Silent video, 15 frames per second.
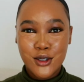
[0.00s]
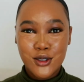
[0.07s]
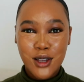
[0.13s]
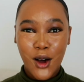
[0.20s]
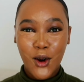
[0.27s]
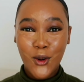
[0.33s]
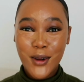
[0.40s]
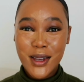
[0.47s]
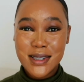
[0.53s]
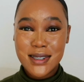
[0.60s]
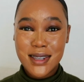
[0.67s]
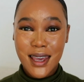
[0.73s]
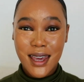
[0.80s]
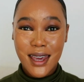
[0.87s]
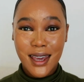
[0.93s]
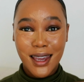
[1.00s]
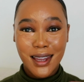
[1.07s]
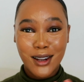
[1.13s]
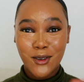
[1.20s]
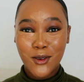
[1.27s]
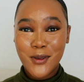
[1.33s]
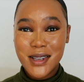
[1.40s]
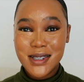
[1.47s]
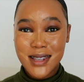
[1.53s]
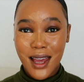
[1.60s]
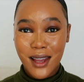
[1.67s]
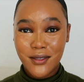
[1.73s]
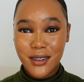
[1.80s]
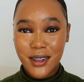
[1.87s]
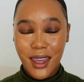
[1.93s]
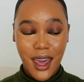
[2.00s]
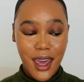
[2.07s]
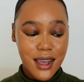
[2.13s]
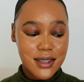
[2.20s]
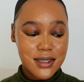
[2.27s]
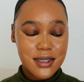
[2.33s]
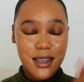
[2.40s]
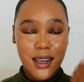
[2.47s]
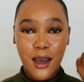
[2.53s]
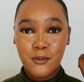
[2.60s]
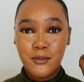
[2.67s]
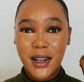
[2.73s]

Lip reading: So I always say, and I always advocate,